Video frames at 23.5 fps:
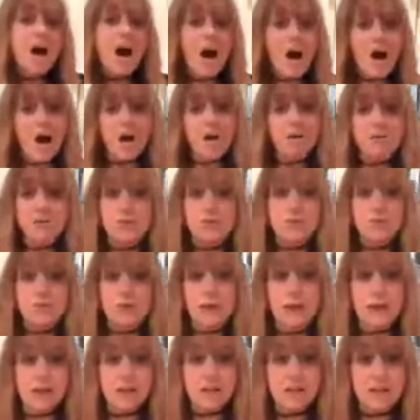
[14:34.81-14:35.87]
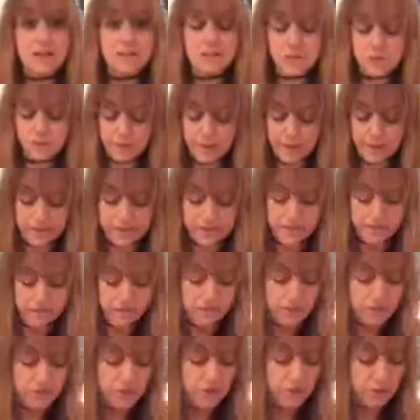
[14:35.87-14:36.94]
how to make a twist. I'm
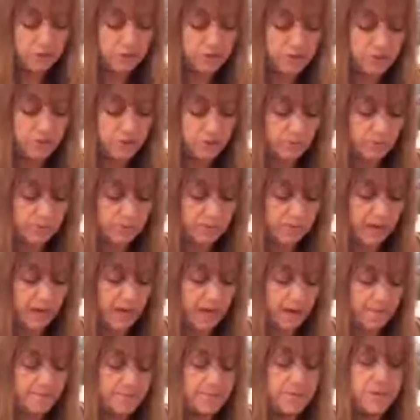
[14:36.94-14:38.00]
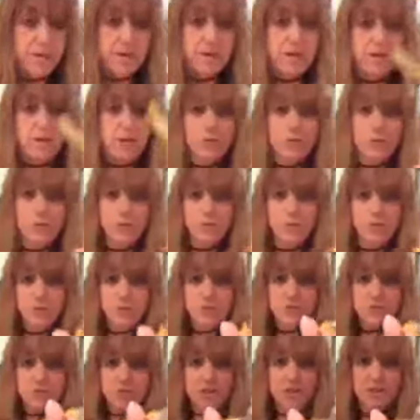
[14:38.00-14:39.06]
gonna show it to you again.
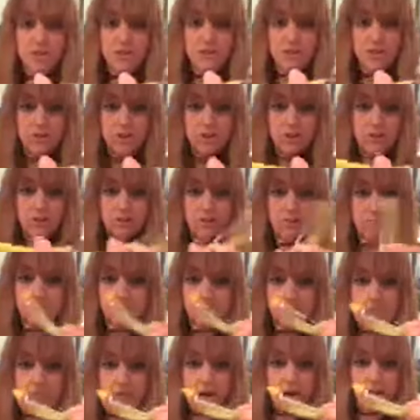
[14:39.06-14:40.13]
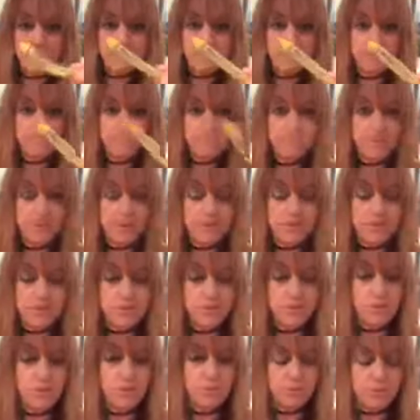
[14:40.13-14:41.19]
Use a good sharp
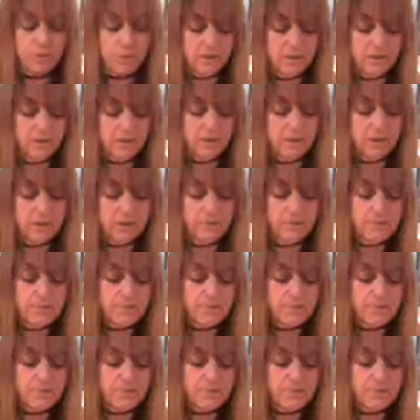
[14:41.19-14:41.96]
vegetable peeler.